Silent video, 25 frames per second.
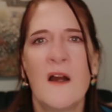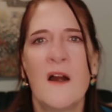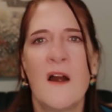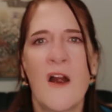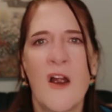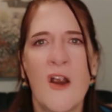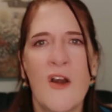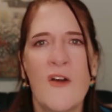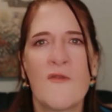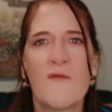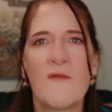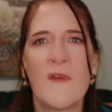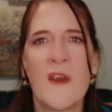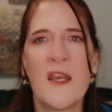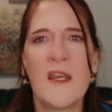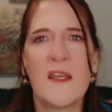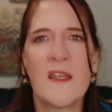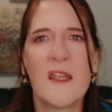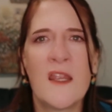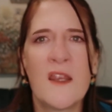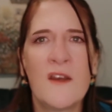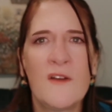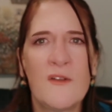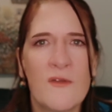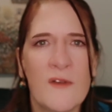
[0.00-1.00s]
Heart
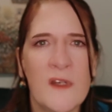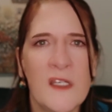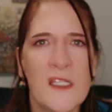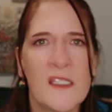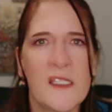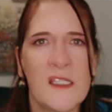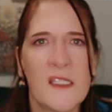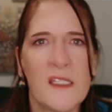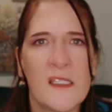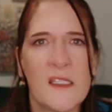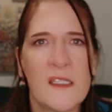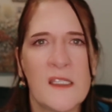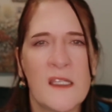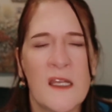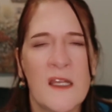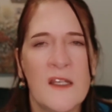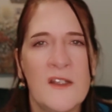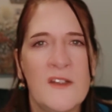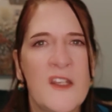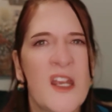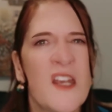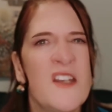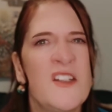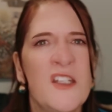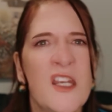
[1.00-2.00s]
rate increases.
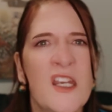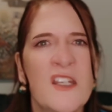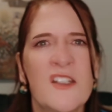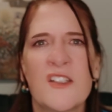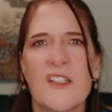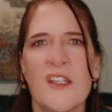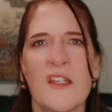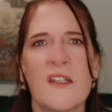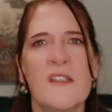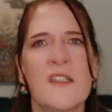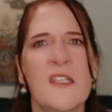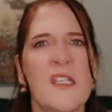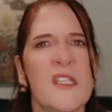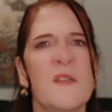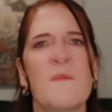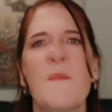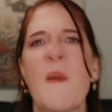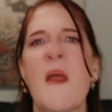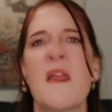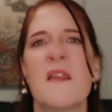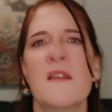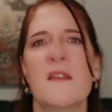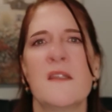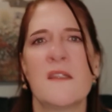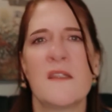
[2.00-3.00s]
Digestion
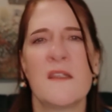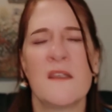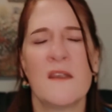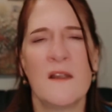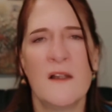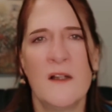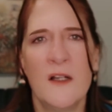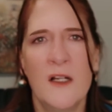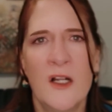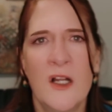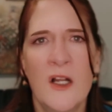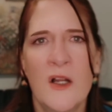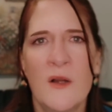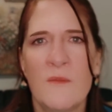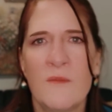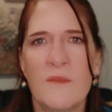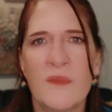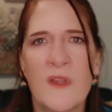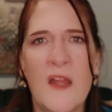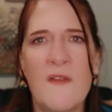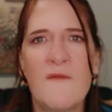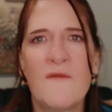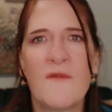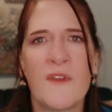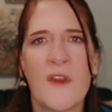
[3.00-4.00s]
suspends.
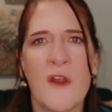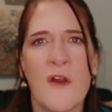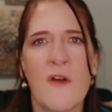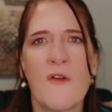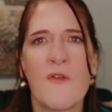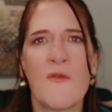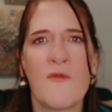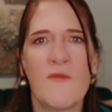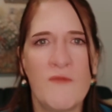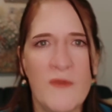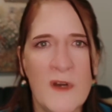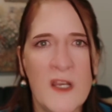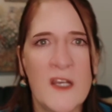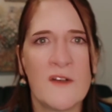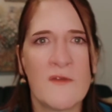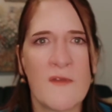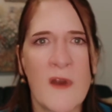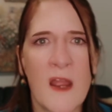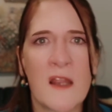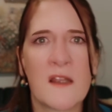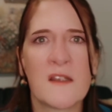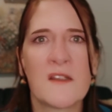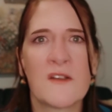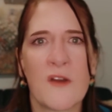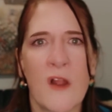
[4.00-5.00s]
Blood flow
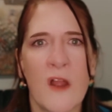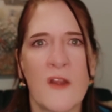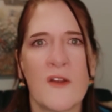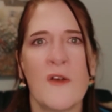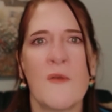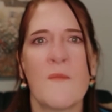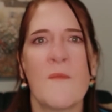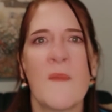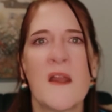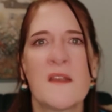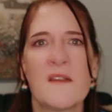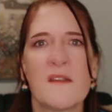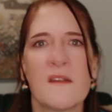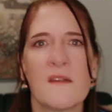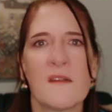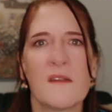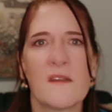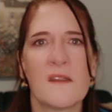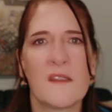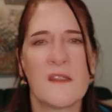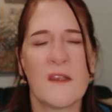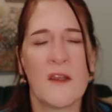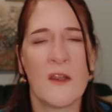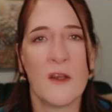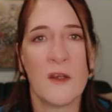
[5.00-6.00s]
redirects to all your
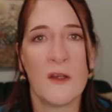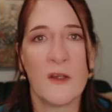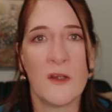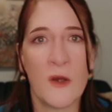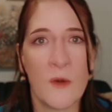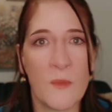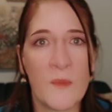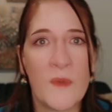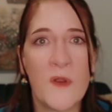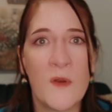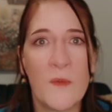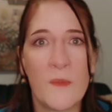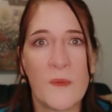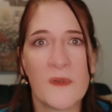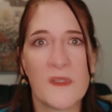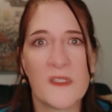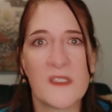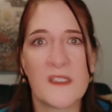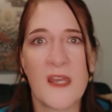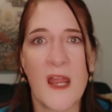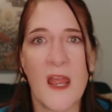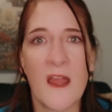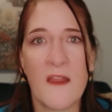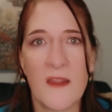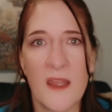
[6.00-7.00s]
muscles. Your
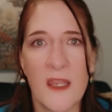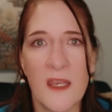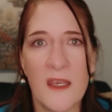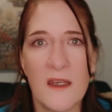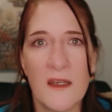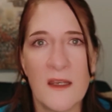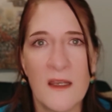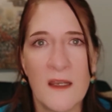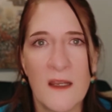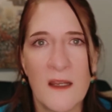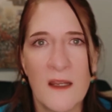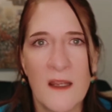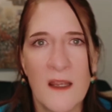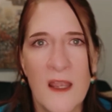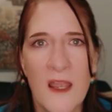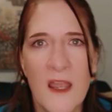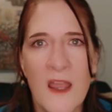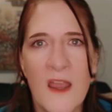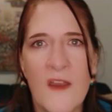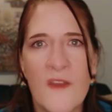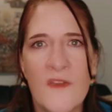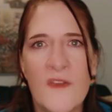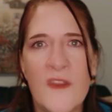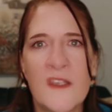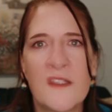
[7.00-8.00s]
pupils dilate.
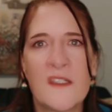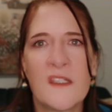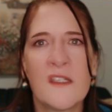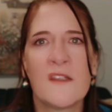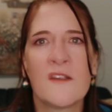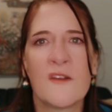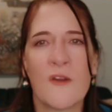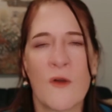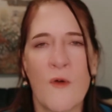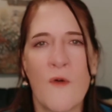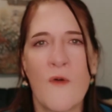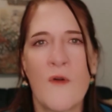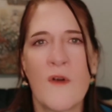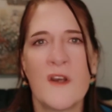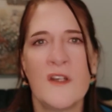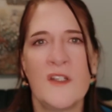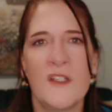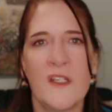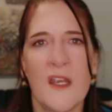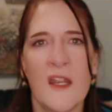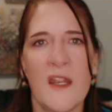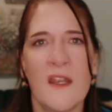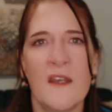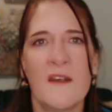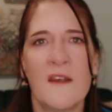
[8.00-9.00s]
This is the
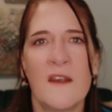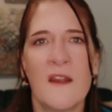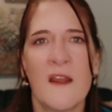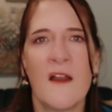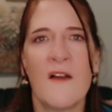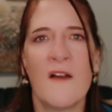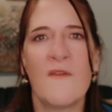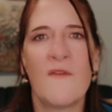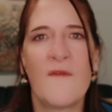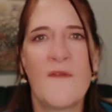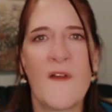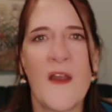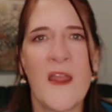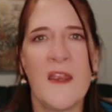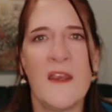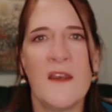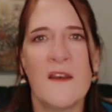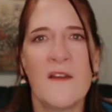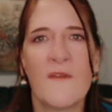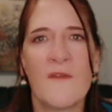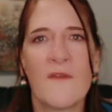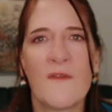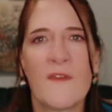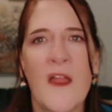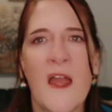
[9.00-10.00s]
origin of fight,
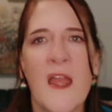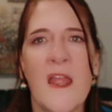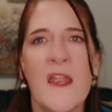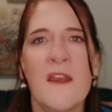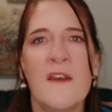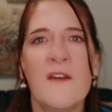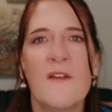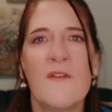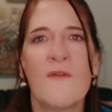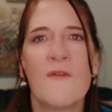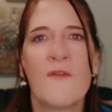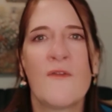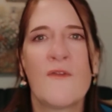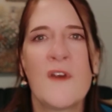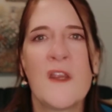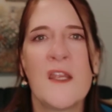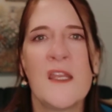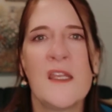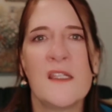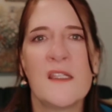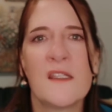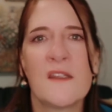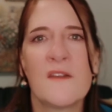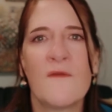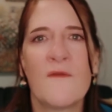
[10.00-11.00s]
flight,
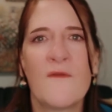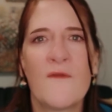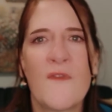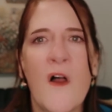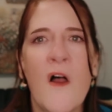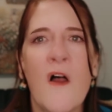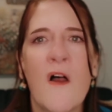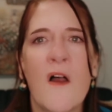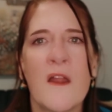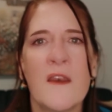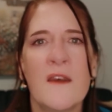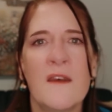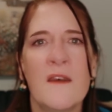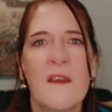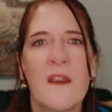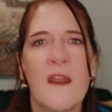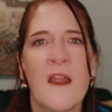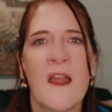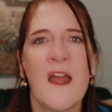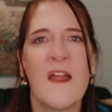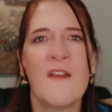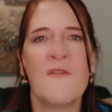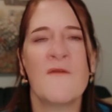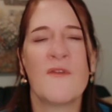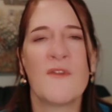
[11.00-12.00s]
freeze, fawn,
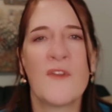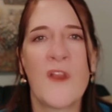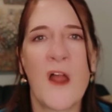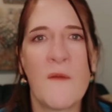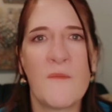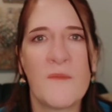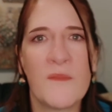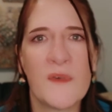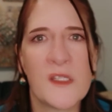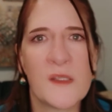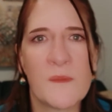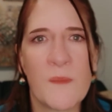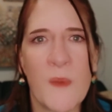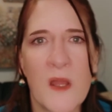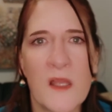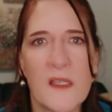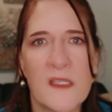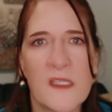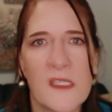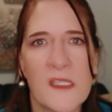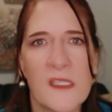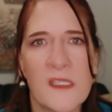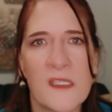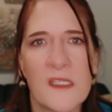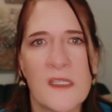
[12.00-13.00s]
and flop
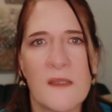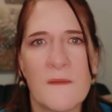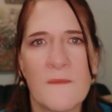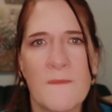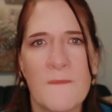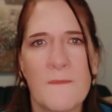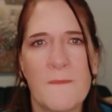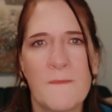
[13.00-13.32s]
responses.